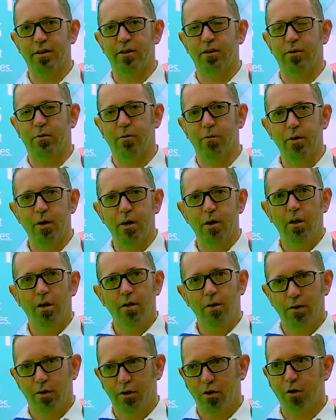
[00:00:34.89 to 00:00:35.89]
So
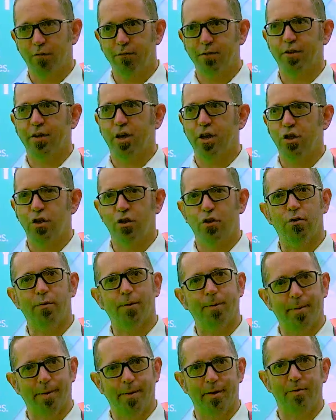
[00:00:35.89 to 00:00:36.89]
the conversations
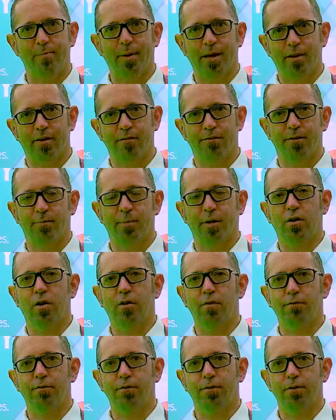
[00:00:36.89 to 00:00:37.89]
what I expecting from the
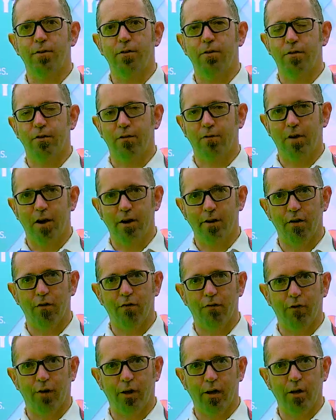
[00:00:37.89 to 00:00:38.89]
conference are kind
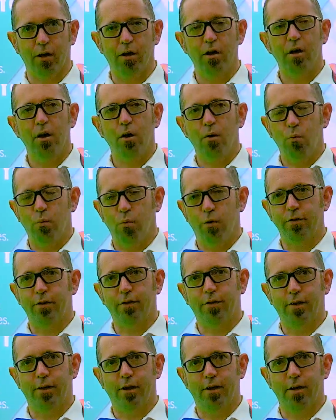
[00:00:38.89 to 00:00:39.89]
of like what do
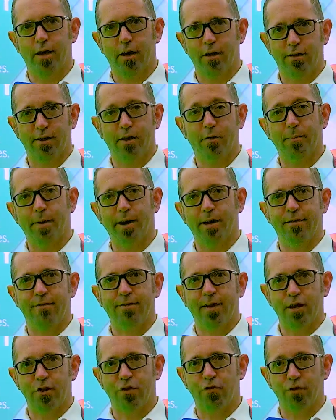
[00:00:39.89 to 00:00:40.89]
the uh, cell
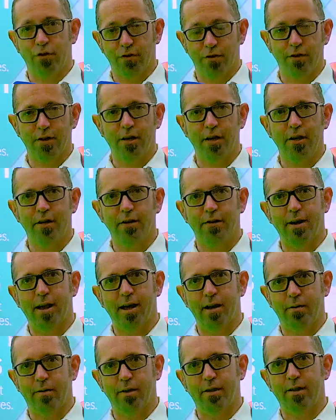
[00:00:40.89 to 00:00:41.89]
manufacturers need and
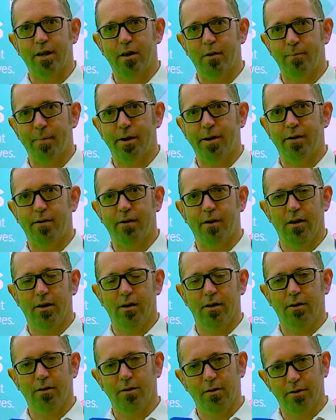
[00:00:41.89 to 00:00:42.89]
how the cell, manu-
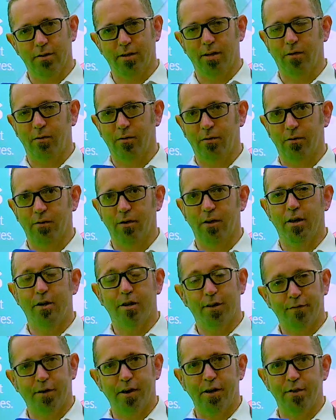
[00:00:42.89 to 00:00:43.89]
uh, cell uh,
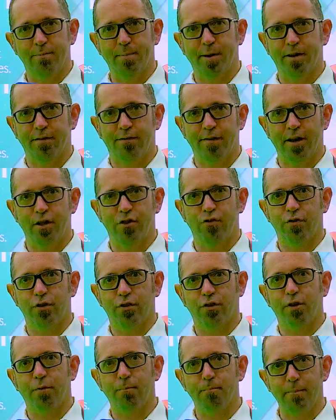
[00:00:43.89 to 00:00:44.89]
device
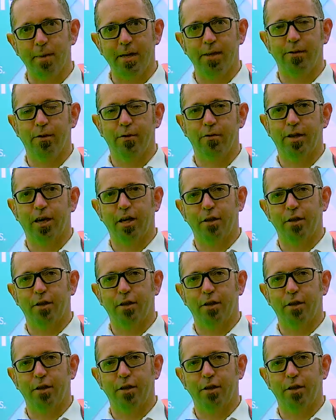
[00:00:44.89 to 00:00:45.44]
manufacturers can meet those